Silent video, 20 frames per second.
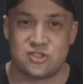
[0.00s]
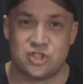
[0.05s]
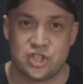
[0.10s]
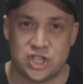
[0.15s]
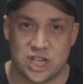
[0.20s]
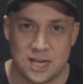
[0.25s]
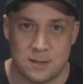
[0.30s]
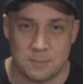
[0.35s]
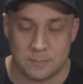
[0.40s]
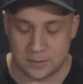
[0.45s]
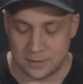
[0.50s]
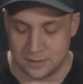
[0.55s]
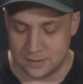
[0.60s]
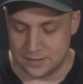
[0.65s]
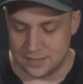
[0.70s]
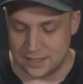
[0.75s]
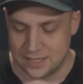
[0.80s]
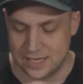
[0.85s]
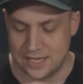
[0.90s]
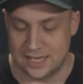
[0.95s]
cheap,
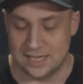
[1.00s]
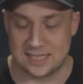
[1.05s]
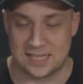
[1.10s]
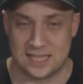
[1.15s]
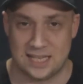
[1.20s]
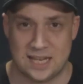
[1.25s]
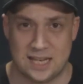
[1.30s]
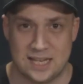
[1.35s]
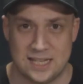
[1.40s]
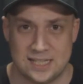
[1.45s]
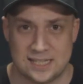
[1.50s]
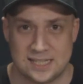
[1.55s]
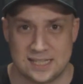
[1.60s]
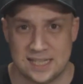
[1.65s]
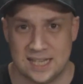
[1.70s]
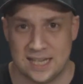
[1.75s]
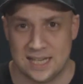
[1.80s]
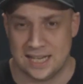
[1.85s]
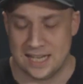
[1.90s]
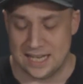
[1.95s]
it's light,
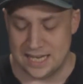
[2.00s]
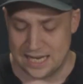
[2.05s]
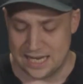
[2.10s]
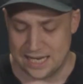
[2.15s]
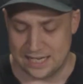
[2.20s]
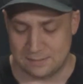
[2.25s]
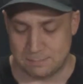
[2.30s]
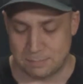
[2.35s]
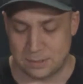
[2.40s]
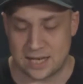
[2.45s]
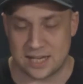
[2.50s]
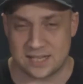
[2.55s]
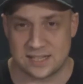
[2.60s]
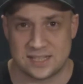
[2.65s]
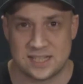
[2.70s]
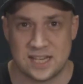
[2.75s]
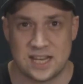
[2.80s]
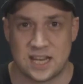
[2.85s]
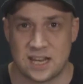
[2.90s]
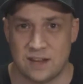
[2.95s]
it's
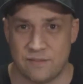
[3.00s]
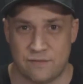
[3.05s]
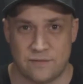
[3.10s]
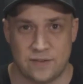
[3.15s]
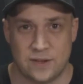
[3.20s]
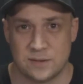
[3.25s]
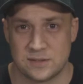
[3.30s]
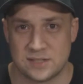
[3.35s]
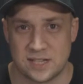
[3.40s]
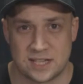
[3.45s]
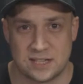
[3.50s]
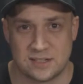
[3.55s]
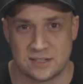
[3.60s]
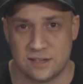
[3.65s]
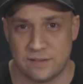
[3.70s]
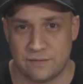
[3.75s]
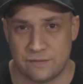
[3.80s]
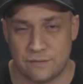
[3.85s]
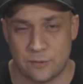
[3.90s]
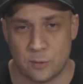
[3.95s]
plastic, it feels like it's
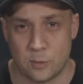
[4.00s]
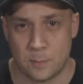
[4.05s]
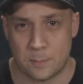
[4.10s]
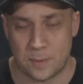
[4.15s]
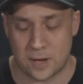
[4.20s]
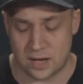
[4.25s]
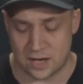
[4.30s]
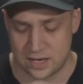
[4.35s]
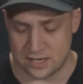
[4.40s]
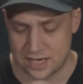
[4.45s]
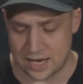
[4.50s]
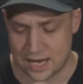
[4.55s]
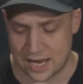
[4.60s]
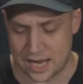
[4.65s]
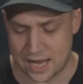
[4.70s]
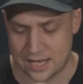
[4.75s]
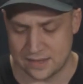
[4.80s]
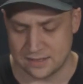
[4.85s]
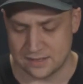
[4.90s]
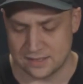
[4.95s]
gonna fall apart in your
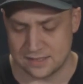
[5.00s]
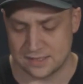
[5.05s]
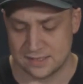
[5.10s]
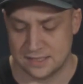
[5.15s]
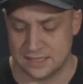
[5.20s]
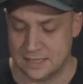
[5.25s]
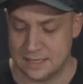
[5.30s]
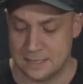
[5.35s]
hands.